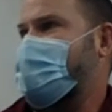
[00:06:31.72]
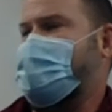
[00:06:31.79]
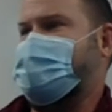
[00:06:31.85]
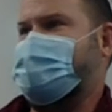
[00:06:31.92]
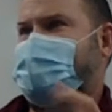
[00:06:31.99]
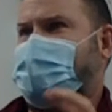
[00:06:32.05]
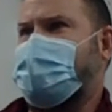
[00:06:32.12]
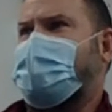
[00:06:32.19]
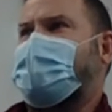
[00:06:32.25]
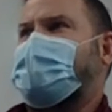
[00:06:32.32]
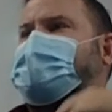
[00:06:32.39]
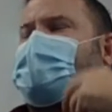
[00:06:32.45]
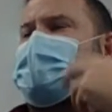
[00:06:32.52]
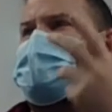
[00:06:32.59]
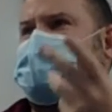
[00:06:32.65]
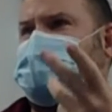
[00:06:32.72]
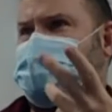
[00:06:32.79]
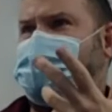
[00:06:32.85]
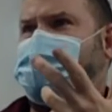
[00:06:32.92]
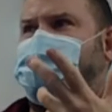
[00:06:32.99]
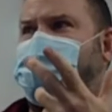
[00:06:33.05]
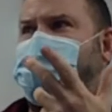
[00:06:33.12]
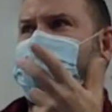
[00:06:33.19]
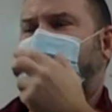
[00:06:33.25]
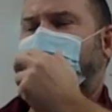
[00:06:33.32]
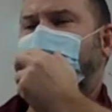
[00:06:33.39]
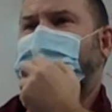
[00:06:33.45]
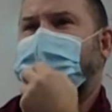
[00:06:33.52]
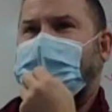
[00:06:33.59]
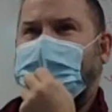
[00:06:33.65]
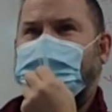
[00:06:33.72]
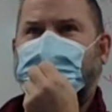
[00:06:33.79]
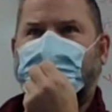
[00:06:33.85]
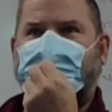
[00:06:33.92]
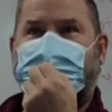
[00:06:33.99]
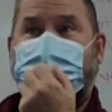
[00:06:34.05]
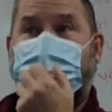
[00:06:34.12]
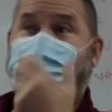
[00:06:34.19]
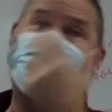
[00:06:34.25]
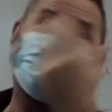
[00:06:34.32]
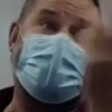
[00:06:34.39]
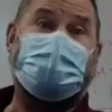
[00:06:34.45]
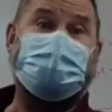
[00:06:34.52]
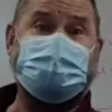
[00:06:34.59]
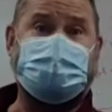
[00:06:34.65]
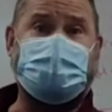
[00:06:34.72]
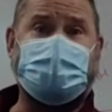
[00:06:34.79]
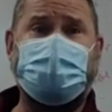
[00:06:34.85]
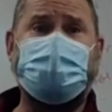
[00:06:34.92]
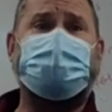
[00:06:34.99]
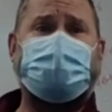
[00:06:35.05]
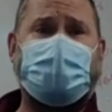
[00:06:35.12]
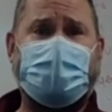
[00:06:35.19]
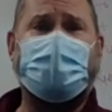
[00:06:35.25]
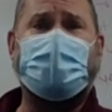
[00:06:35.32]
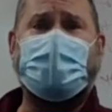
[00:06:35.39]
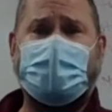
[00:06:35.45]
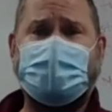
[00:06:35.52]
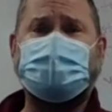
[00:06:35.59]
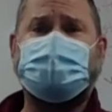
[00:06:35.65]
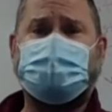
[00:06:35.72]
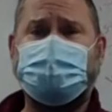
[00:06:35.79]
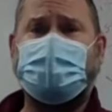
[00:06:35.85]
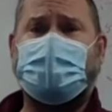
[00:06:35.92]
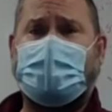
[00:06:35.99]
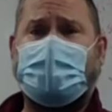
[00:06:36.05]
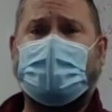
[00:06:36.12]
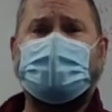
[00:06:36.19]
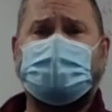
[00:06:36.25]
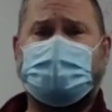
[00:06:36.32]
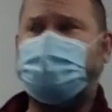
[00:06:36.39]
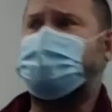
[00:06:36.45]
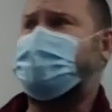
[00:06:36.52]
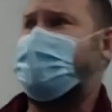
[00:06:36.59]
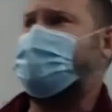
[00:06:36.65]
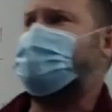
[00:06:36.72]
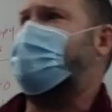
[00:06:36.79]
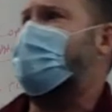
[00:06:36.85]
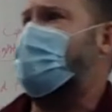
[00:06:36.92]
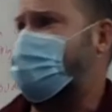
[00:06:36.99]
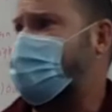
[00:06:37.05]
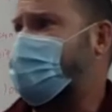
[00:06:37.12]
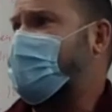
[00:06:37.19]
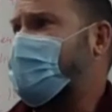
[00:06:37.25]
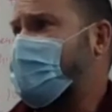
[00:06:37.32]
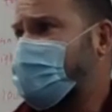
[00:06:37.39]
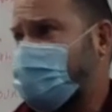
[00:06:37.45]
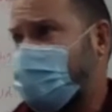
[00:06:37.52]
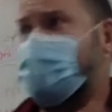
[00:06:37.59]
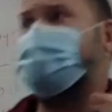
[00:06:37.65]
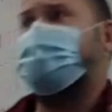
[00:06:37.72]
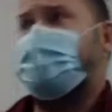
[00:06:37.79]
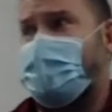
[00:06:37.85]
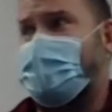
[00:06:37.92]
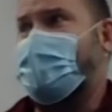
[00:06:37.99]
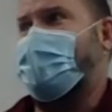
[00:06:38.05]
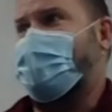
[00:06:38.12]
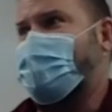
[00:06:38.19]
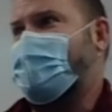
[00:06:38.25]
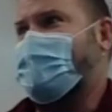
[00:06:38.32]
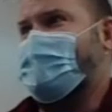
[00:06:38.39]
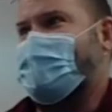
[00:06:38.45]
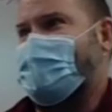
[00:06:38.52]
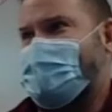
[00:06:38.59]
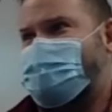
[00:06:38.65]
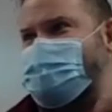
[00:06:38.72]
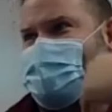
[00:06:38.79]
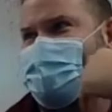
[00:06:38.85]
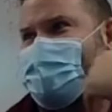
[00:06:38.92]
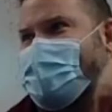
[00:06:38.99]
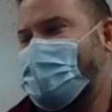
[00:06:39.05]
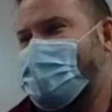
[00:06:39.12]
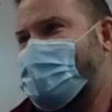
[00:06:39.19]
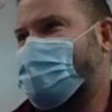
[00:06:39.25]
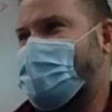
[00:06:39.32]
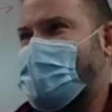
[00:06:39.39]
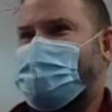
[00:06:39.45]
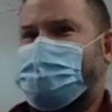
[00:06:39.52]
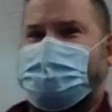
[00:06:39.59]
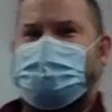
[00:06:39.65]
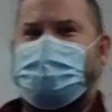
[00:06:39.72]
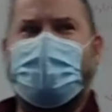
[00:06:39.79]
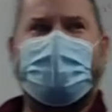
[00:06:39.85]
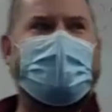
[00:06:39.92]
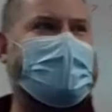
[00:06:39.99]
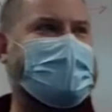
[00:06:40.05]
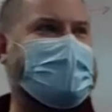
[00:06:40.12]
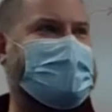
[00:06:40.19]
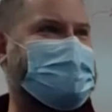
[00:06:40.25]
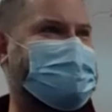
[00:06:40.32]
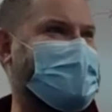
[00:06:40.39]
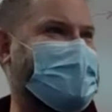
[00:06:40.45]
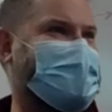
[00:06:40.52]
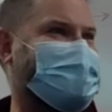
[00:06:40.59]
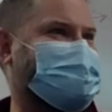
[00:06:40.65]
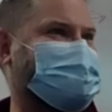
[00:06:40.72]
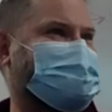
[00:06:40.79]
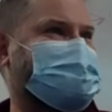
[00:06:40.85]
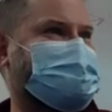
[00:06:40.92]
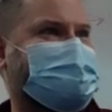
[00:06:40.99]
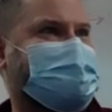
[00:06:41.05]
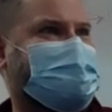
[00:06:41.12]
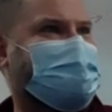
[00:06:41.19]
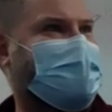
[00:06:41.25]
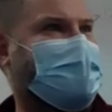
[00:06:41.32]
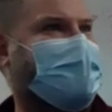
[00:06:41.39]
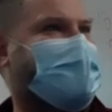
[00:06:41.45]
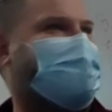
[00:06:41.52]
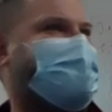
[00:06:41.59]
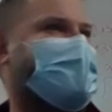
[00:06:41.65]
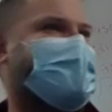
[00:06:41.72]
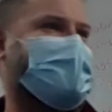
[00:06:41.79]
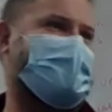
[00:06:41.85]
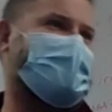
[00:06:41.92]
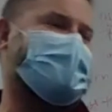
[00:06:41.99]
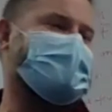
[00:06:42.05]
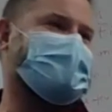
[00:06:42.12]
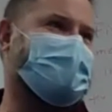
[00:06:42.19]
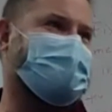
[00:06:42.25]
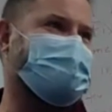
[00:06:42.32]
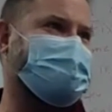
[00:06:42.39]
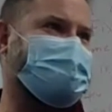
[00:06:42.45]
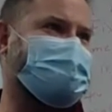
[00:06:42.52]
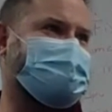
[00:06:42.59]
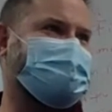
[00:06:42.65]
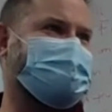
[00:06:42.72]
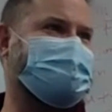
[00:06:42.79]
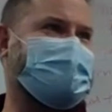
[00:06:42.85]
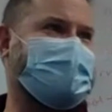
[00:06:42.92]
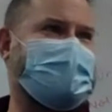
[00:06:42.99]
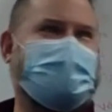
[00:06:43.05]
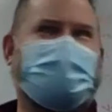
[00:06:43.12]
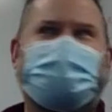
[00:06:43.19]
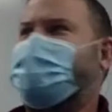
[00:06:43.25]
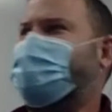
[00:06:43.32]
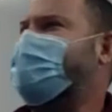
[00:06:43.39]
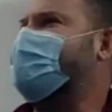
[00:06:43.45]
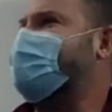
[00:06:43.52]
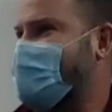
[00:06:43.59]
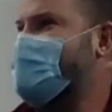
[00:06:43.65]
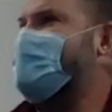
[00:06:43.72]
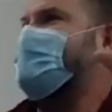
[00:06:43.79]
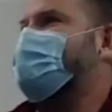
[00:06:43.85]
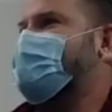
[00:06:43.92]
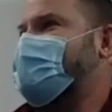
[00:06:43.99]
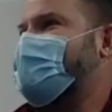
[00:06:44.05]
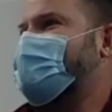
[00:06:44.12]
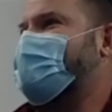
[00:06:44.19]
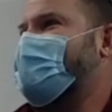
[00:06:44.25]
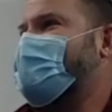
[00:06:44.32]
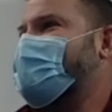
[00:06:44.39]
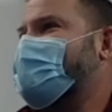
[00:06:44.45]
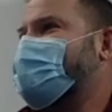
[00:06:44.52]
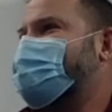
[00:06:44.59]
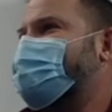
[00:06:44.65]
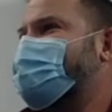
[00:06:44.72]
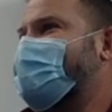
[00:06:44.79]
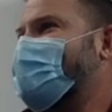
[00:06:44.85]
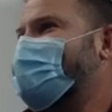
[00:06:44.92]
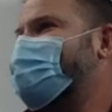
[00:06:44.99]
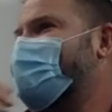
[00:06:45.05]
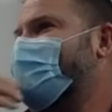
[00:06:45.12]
See how long it takes you to read to do the peer edits, okay? Because those take time. Trust me, I know. I peer edit. I'm going to have to peer edit about, well, not peer. You guys aren't in your 50s. But you get the idea, right?